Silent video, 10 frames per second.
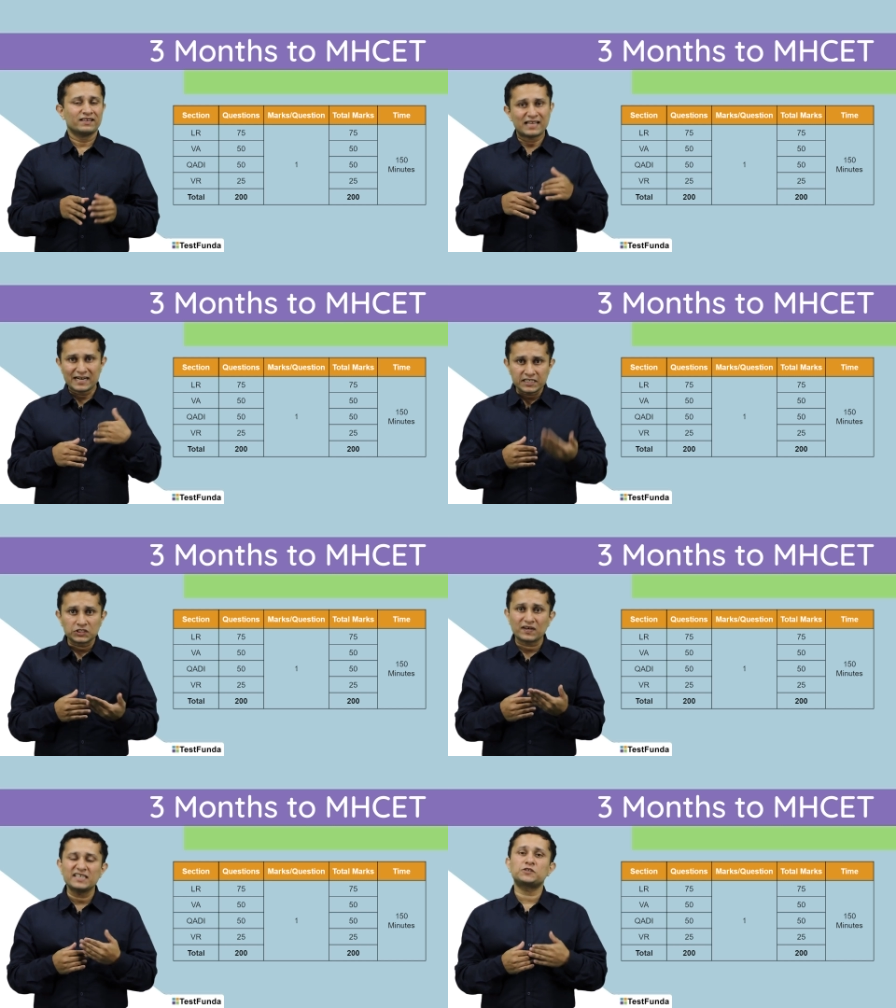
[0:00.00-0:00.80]
That
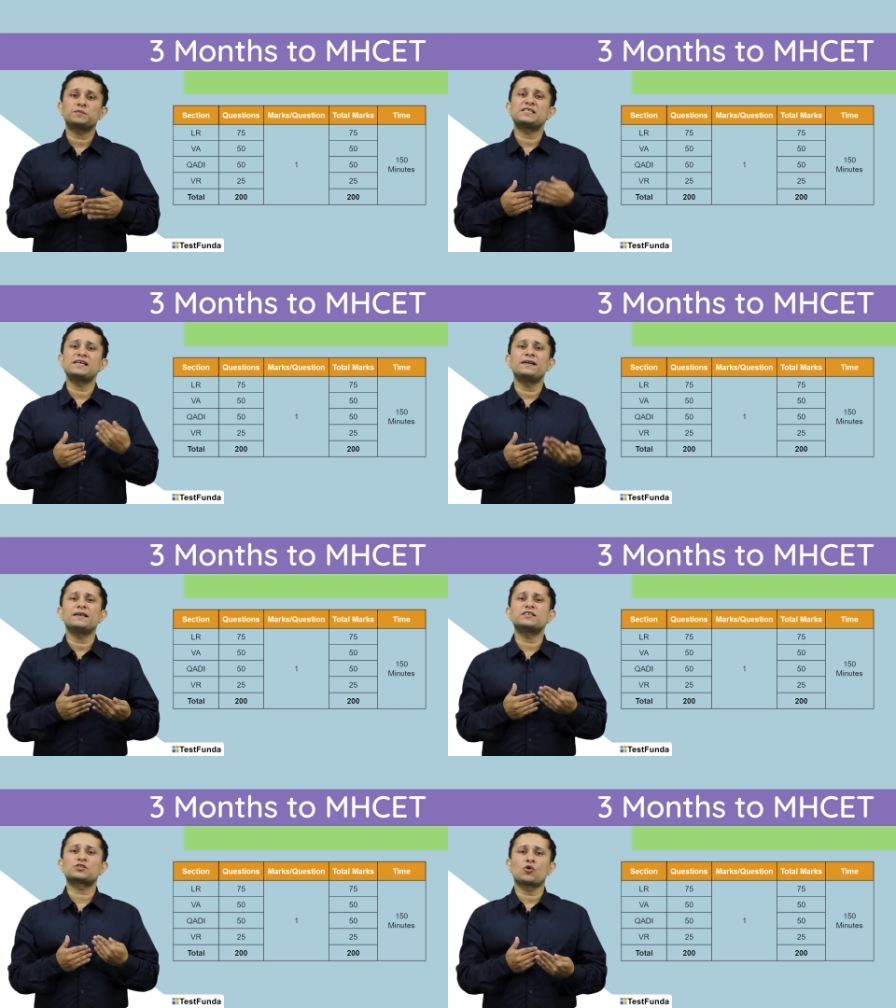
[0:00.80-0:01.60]
is why CET
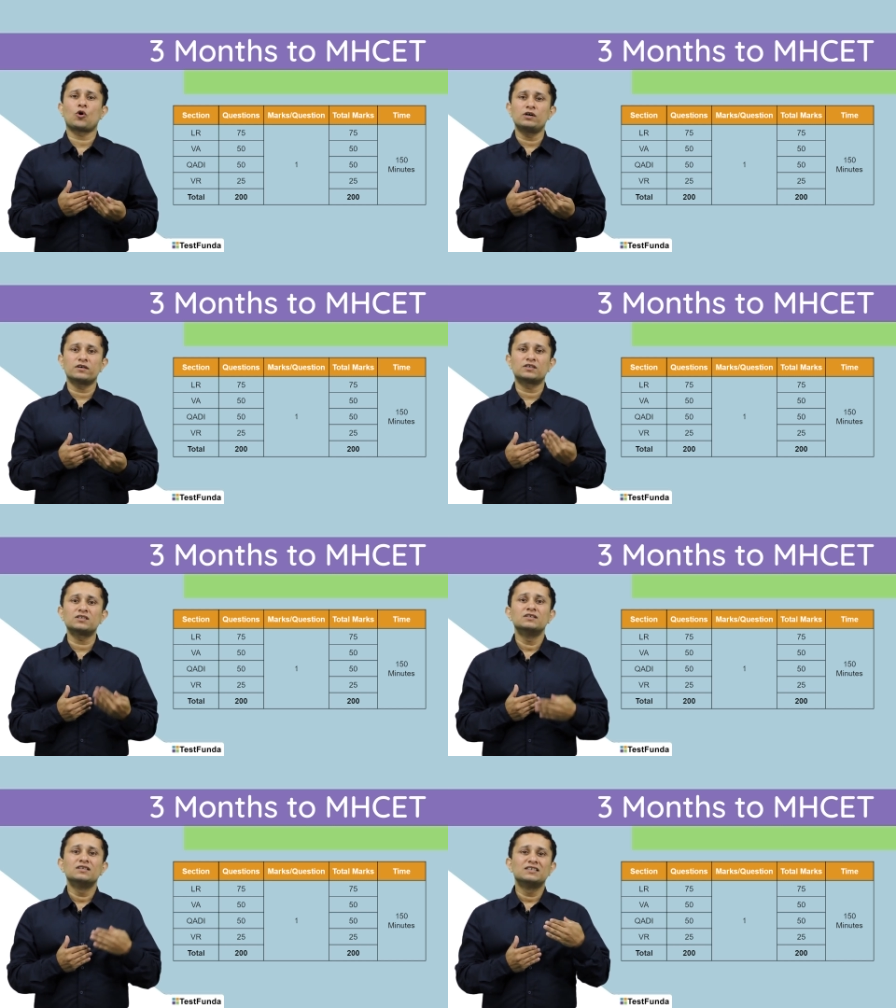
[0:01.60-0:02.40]
is called
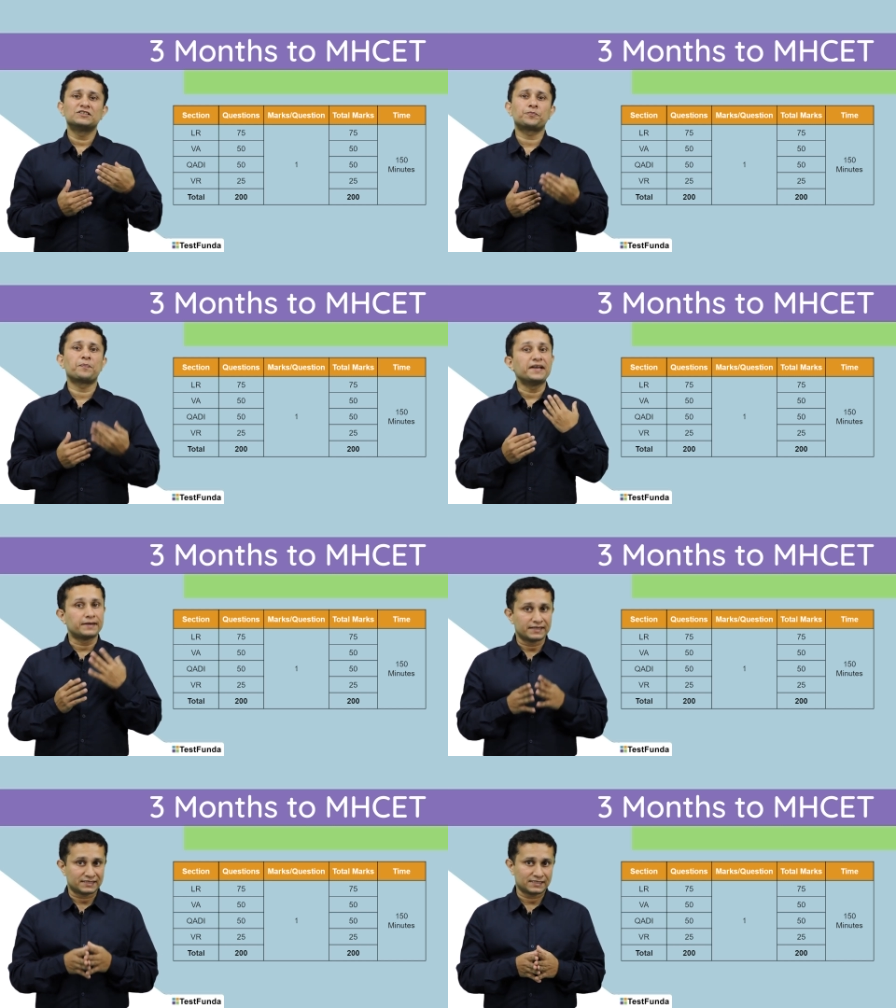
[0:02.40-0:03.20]
a
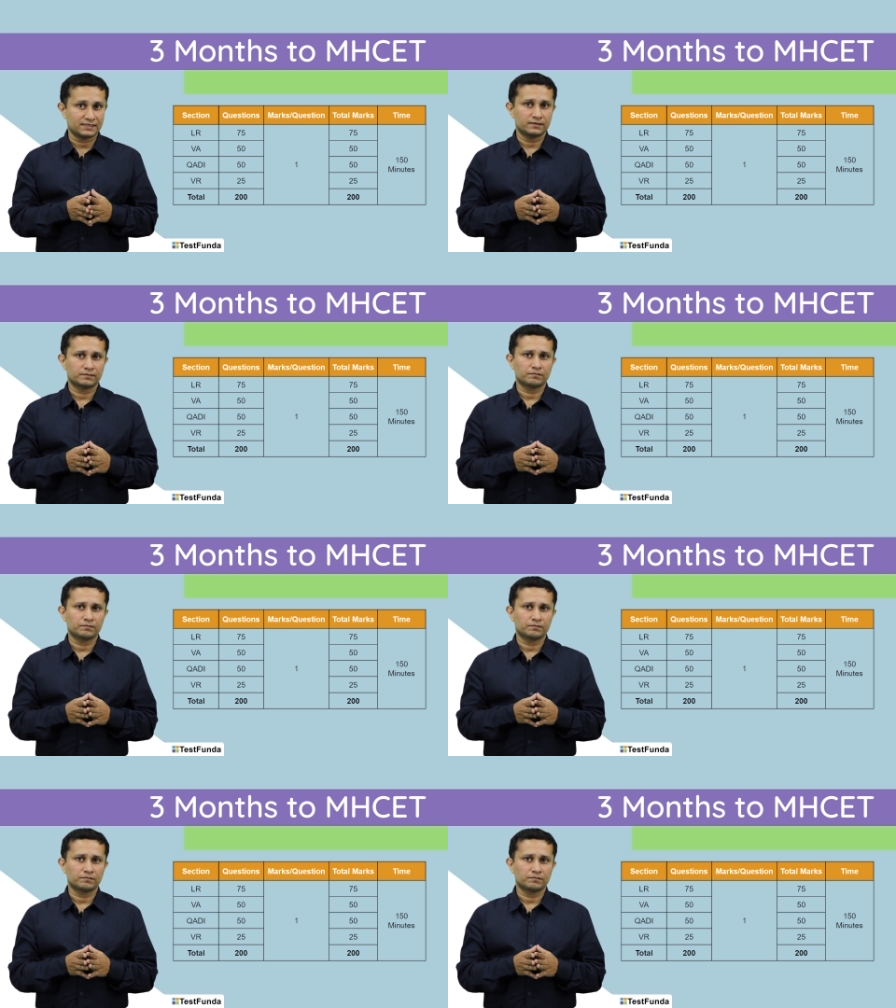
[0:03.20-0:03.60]
speed test.